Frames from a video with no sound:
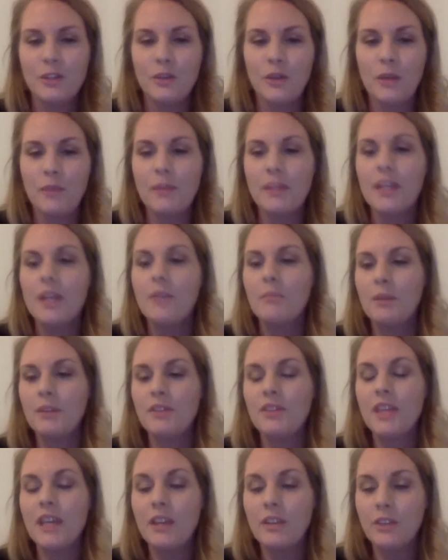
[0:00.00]
I mean,
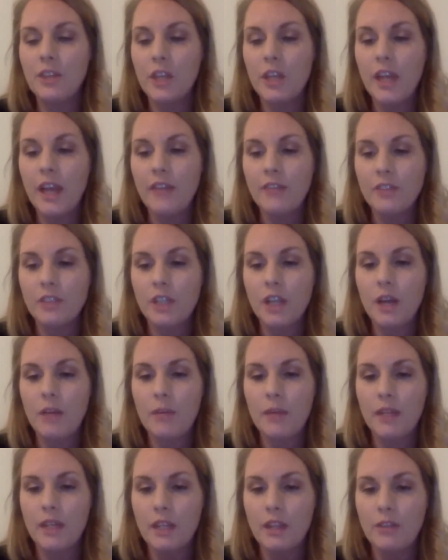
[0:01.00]
but they have to come
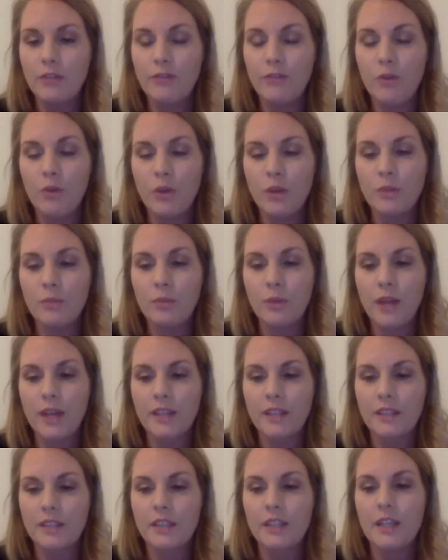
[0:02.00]
in, and the foreign
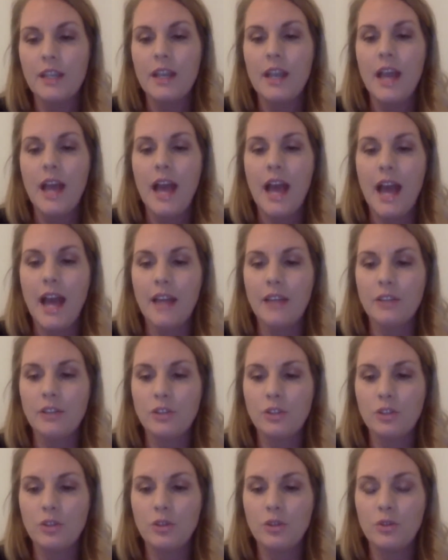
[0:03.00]
press
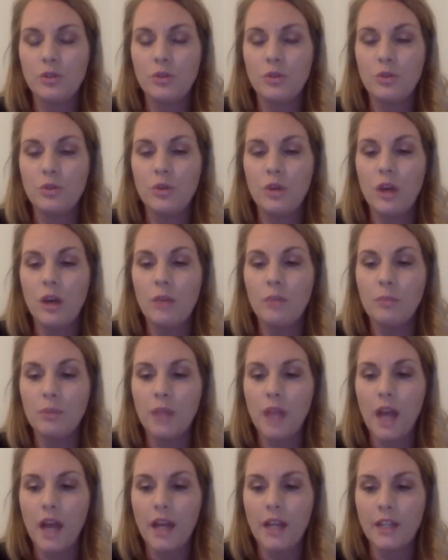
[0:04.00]
has to
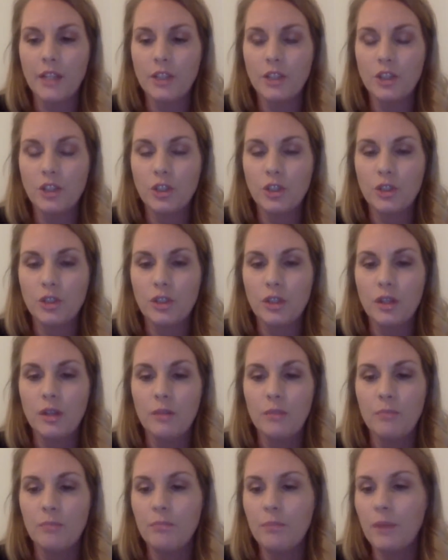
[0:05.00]
oblige
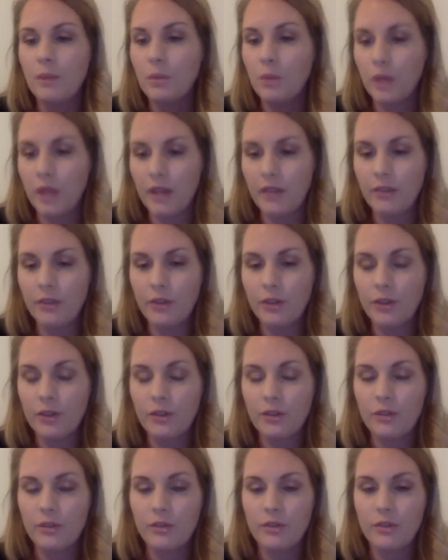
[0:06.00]
by
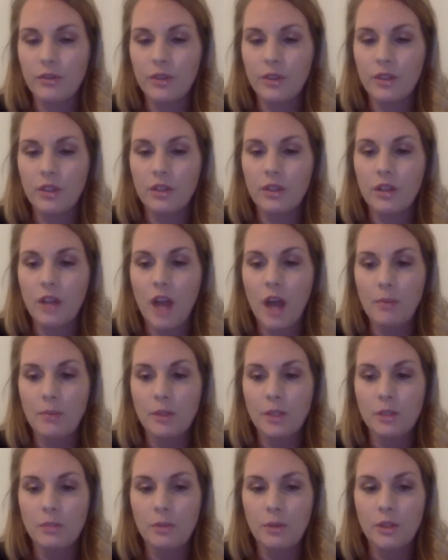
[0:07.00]
whatever the
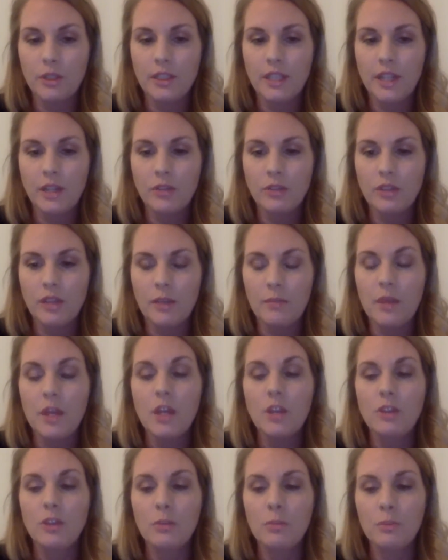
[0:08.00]
Communist Party tells them.
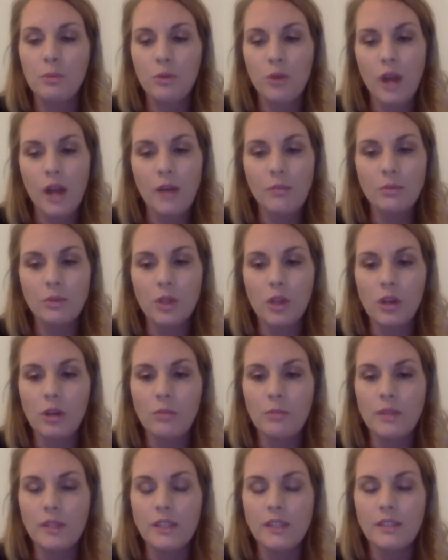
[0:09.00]
The
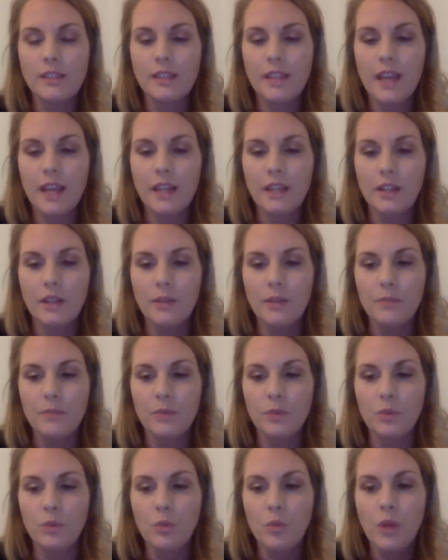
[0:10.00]
problem is that
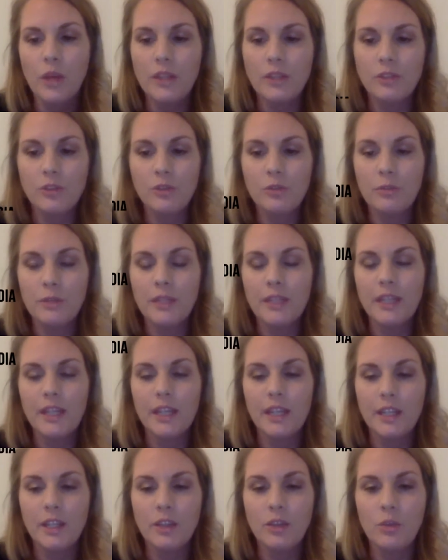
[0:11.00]
Western
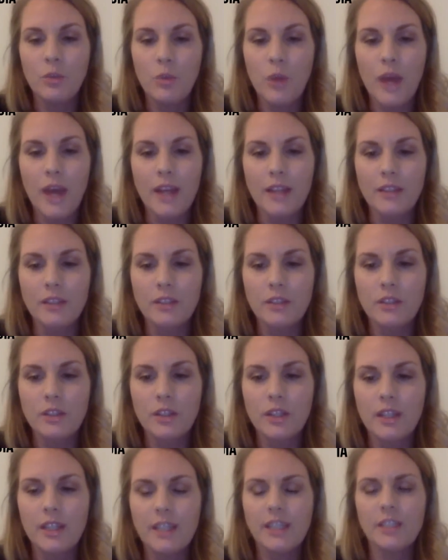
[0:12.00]
media in the West
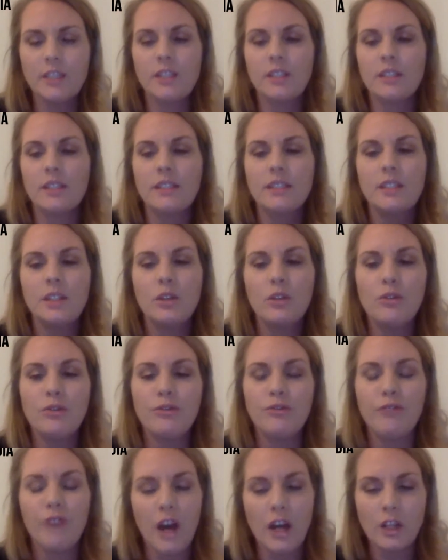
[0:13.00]
is still
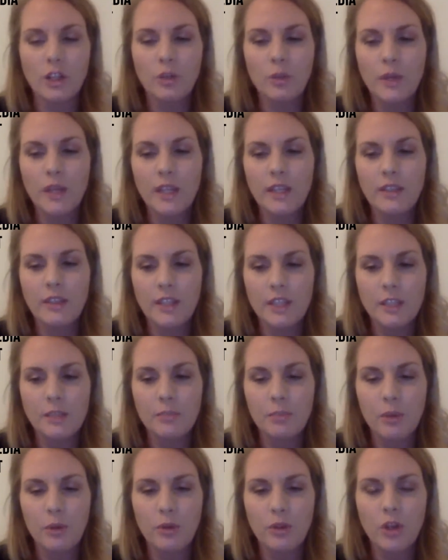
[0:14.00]
following
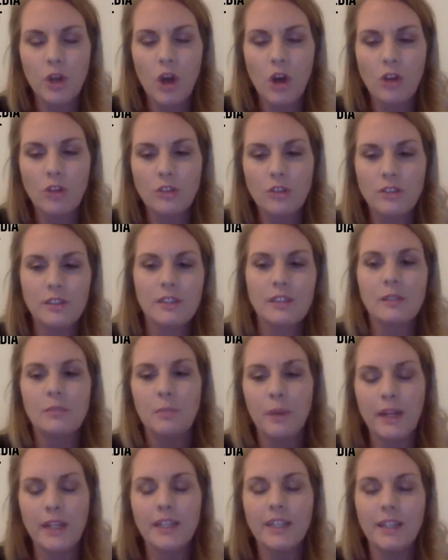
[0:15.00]
these protocols
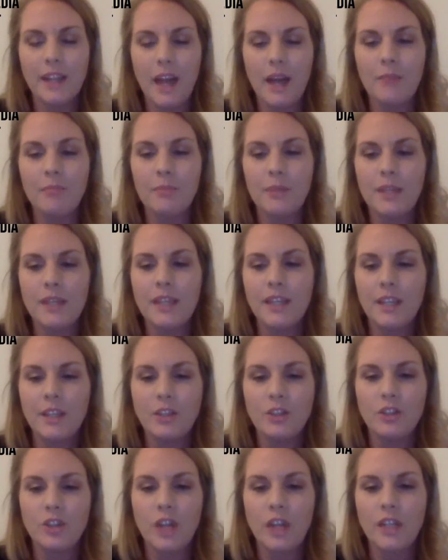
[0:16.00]
despite not being
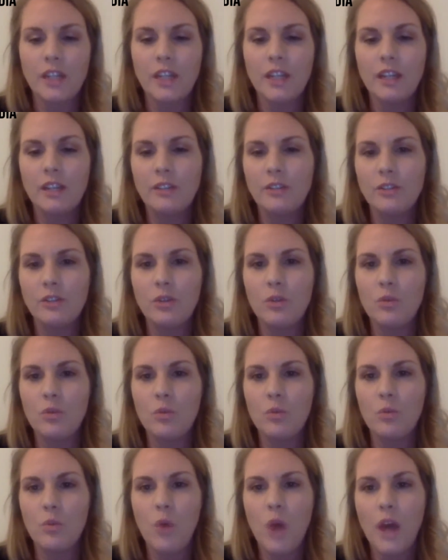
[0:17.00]
in China. So
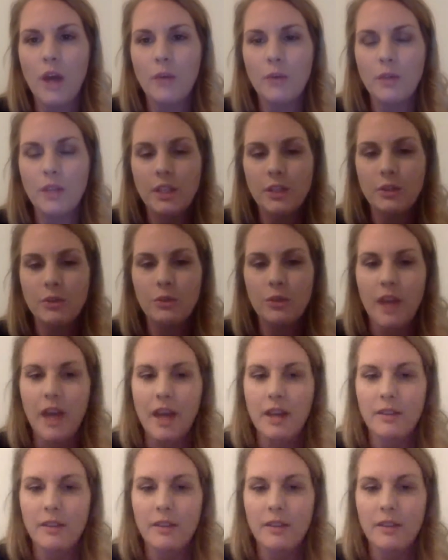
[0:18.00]
why would they do that?